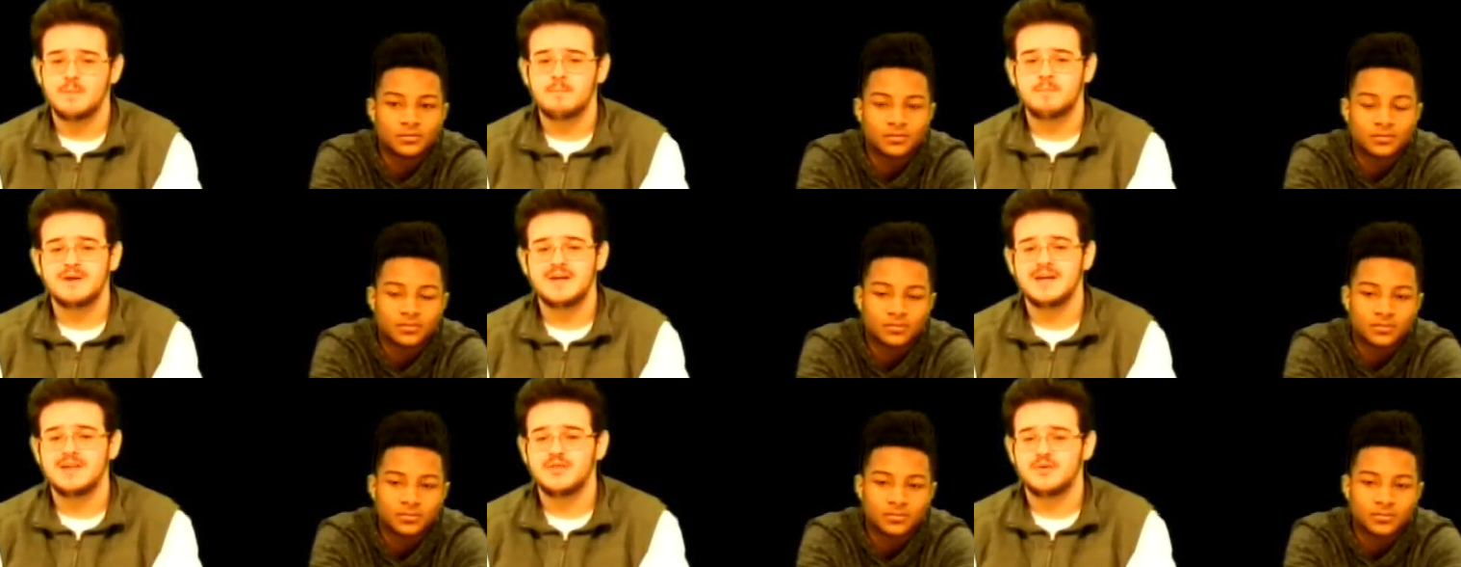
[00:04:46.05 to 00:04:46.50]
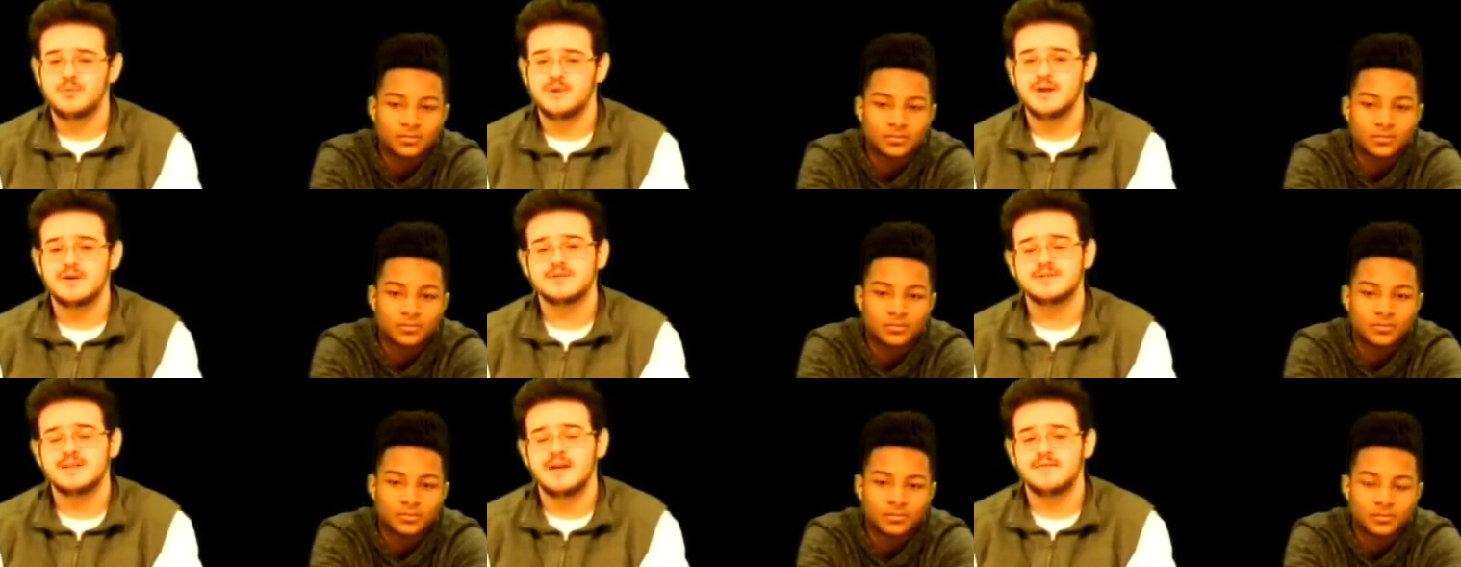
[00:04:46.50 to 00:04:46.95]

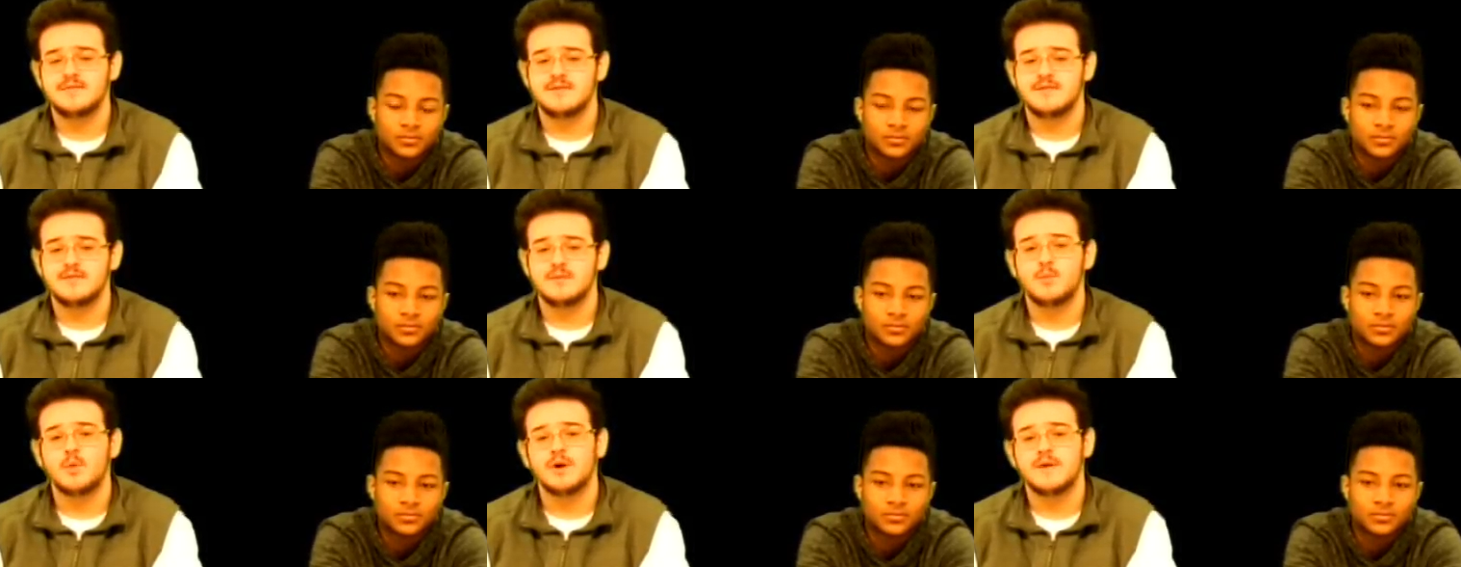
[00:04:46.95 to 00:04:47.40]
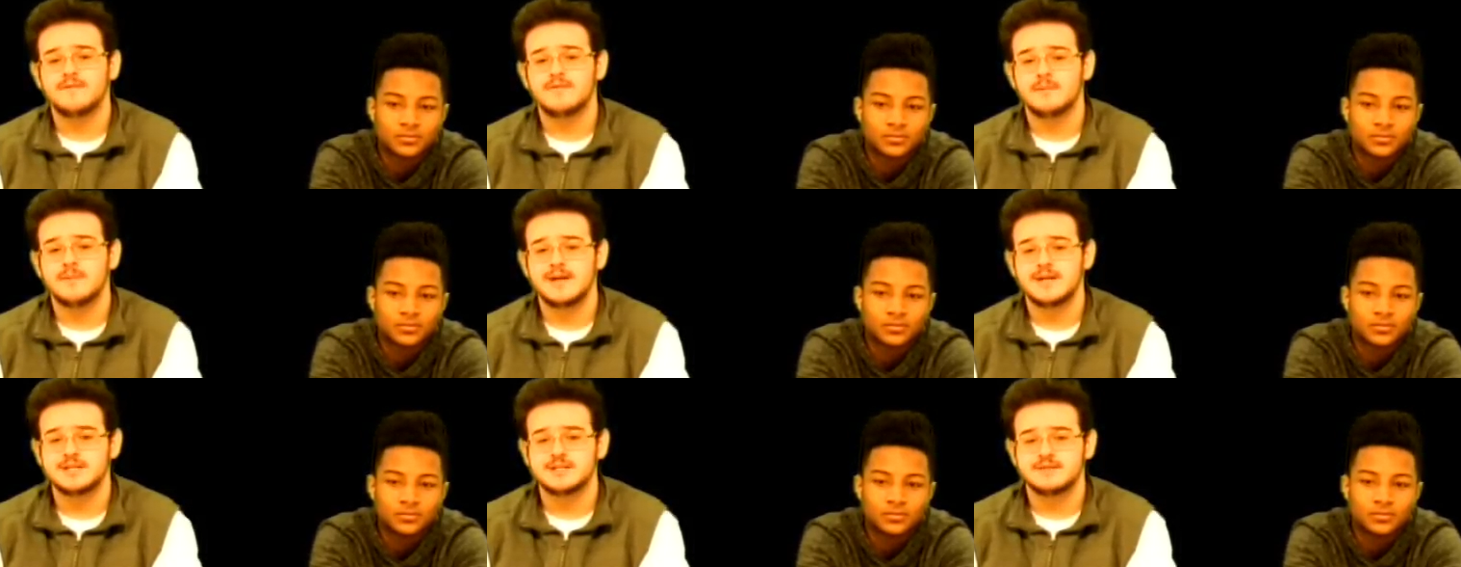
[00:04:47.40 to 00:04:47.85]
Speaker 1: B307 for more
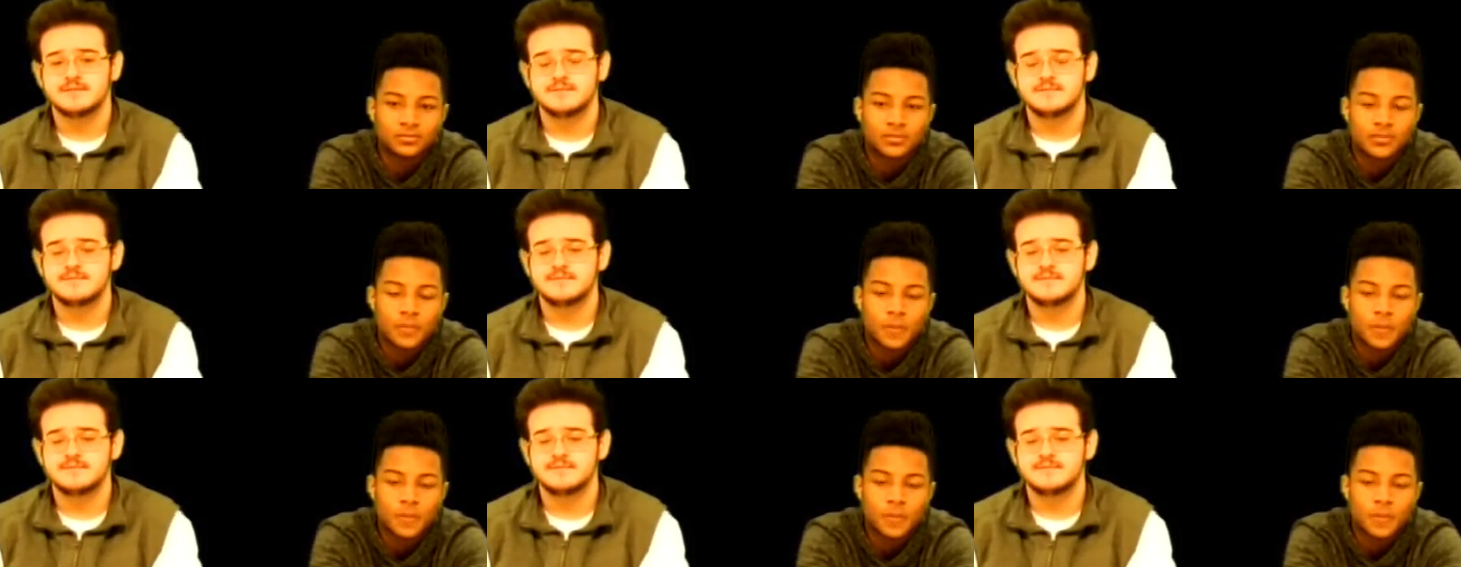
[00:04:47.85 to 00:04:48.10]
information.